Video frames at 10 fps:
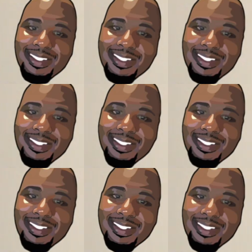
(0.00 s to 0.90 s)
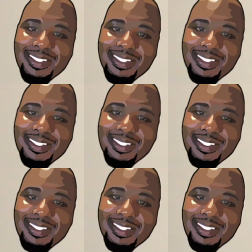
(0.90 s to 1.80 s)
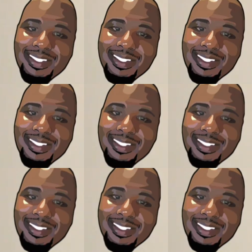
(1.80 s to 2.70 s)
The person shown says nothing.